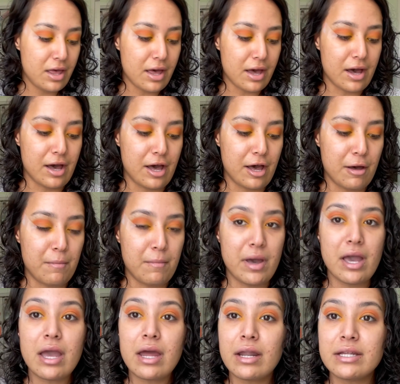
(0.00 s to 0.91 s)
And
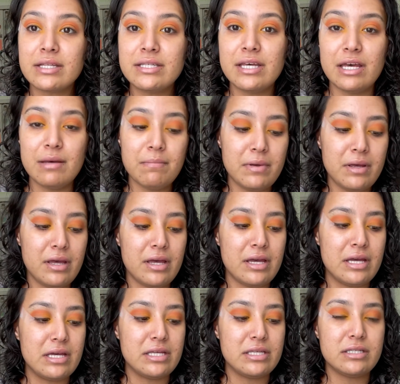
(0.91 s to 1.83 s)
a tip
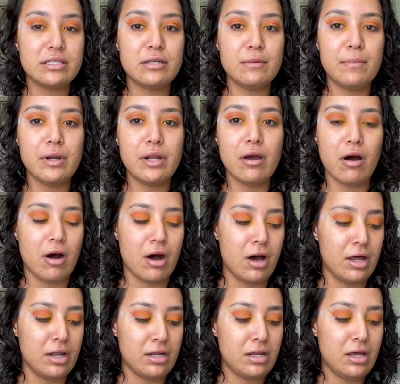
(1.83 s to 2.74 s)
is to put it
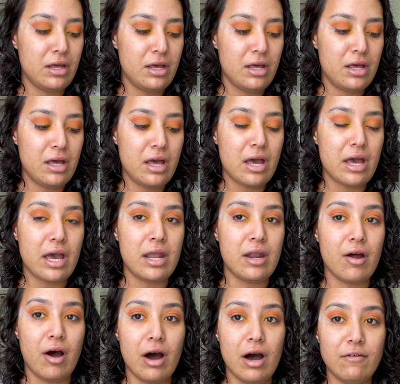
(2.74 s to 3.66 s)
on
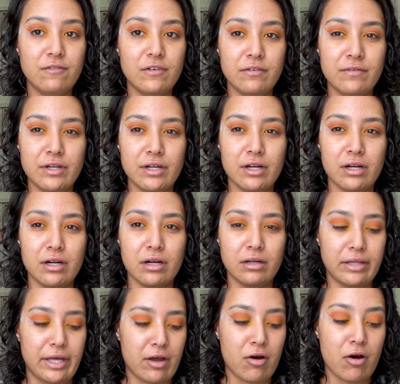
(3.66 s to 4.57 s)
and off of
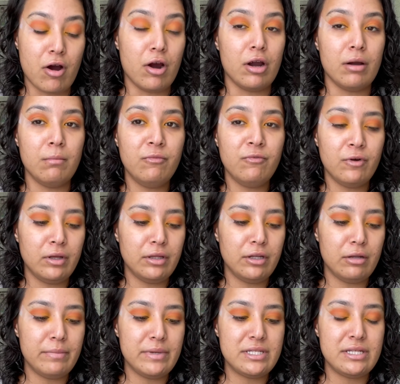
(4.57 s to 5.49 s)
your arm for a
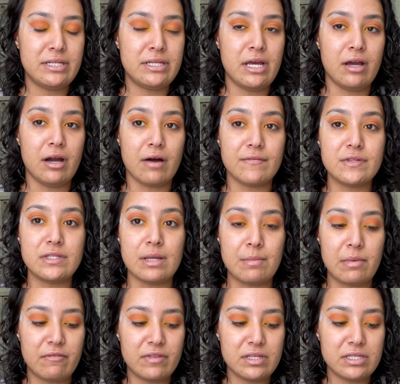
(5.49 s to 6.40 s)
little bit to take off
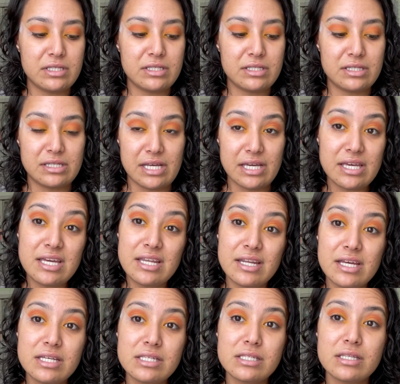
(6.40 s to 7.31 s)
some of the
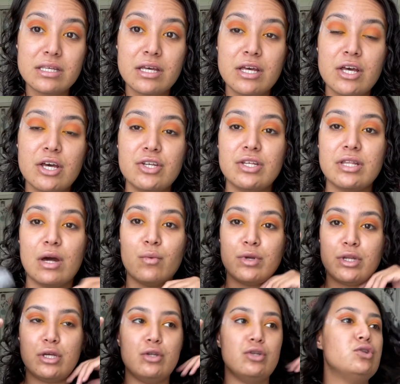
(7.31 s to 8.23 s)
stickiness, so that
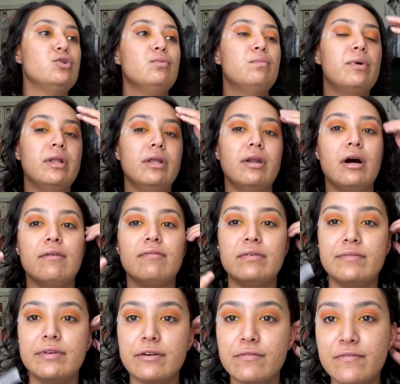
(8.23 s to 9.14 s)
when you do pull it off
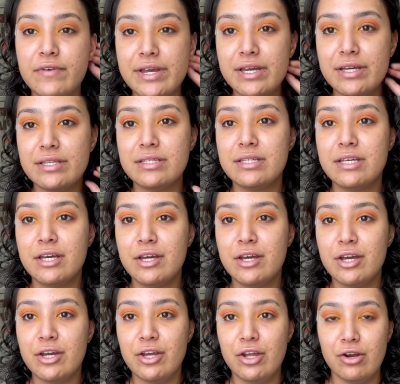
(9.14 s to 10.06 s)
of your face,
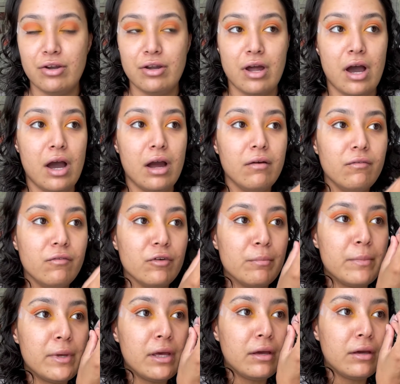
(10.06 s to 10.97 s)
you're not
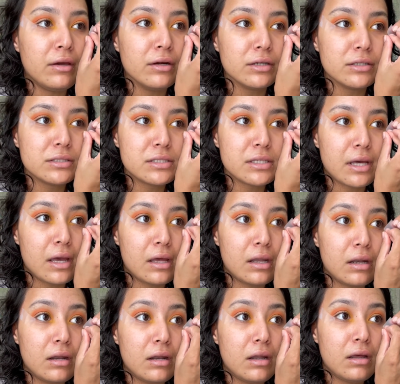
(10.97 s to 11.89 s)
ripping your
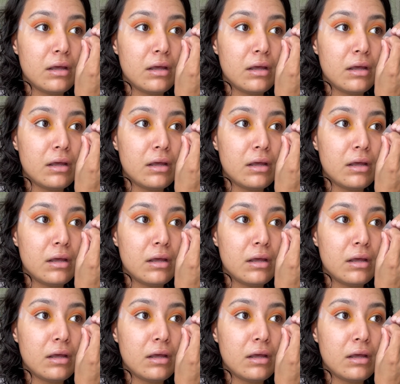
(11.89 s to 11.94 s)
skin